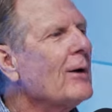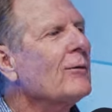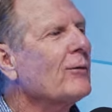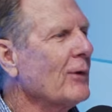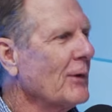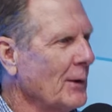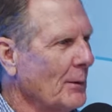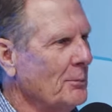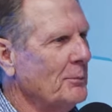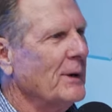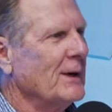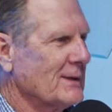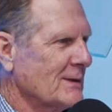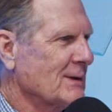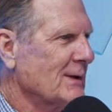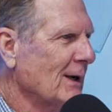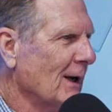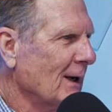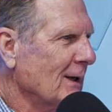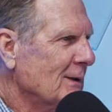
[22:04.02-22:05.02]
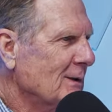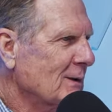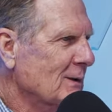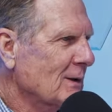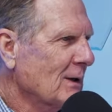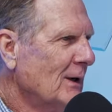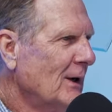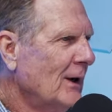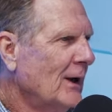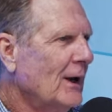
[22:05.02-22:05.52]
for the business,
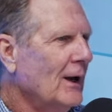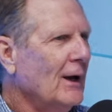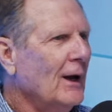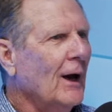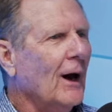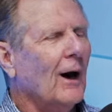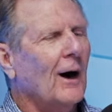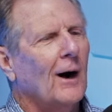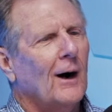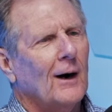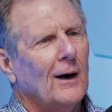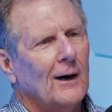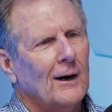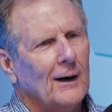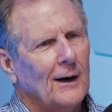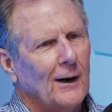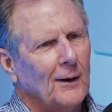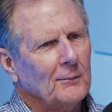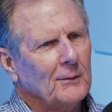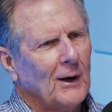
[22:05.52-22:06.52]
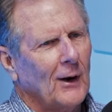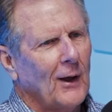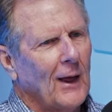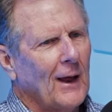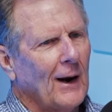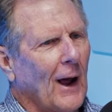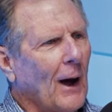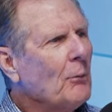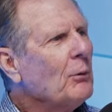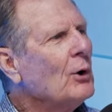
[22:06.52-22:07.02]
you know,
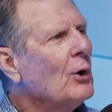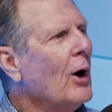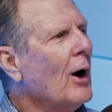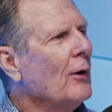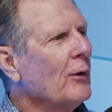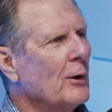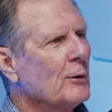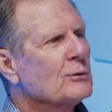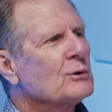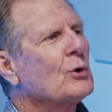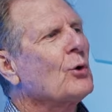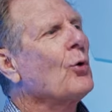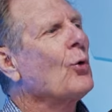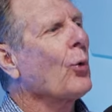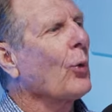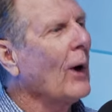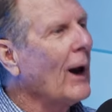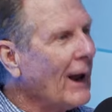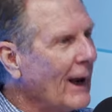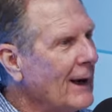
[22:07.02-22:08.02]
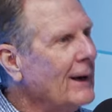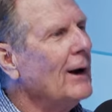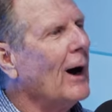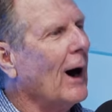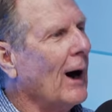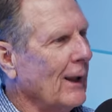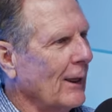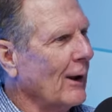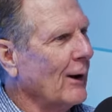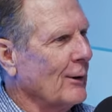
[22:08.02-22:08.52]
and I would call those gray
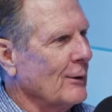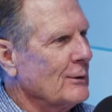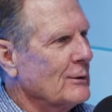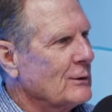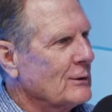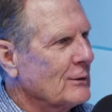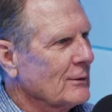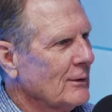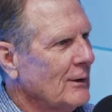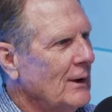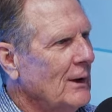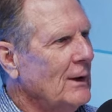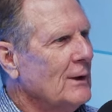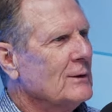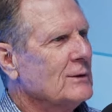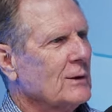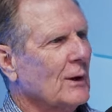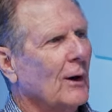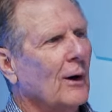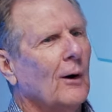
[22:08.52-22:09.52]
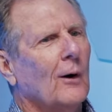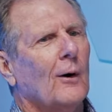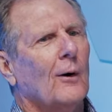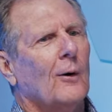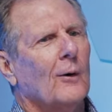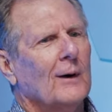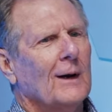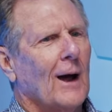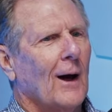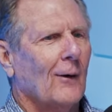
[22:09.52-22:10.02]
dollars. Mm-hmm.
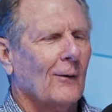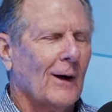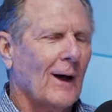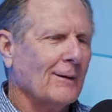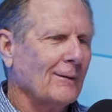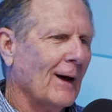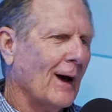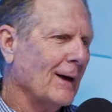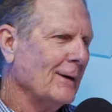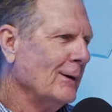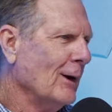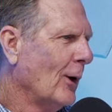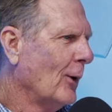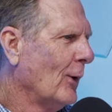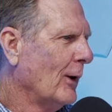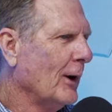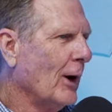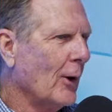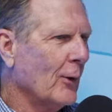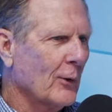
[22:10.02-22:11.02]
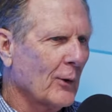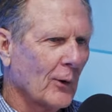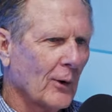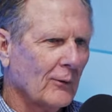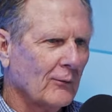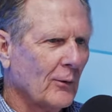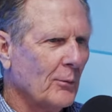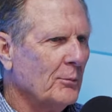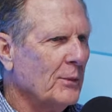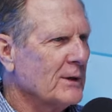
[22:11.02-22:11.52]
So now I know an owner
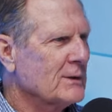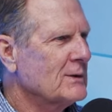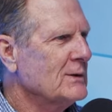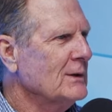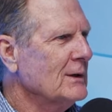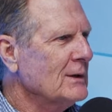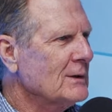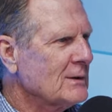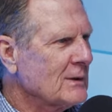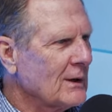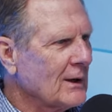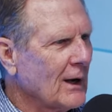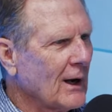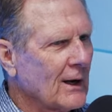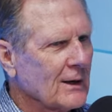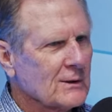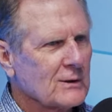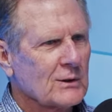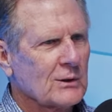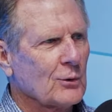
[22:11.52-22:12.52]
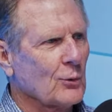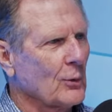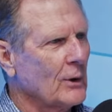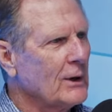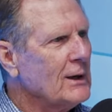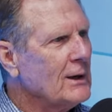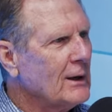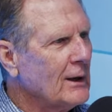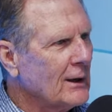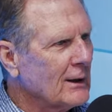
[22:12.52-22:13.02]
of a business. He has
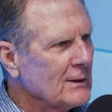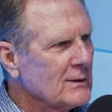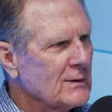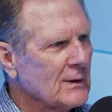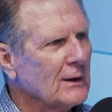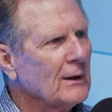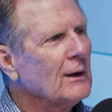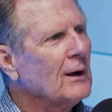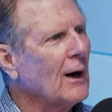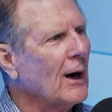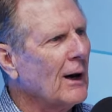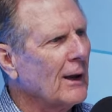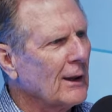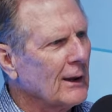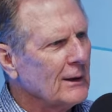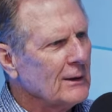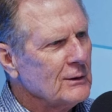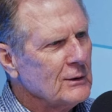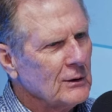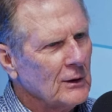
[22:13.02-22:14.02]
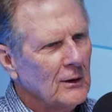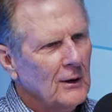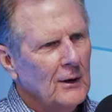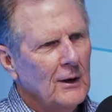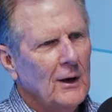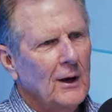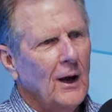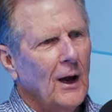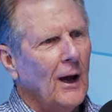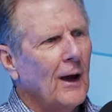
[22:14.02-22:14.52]
3 kids in college,
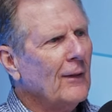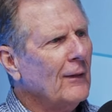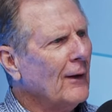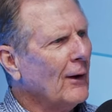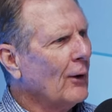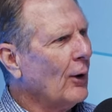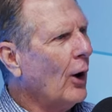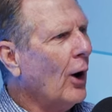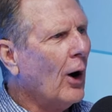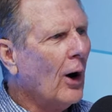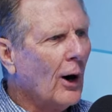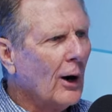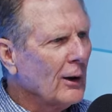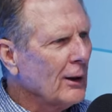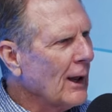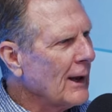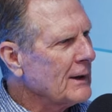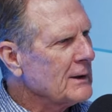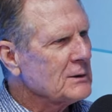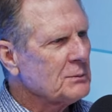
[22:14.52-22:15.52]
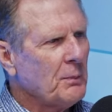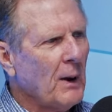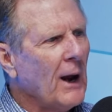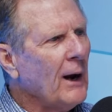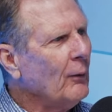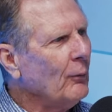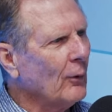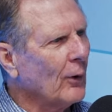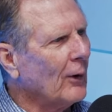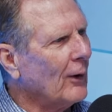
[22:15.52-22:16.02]
and they're all on his
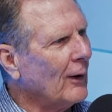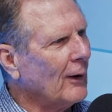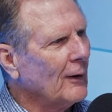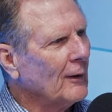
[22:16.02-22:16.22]
payroll.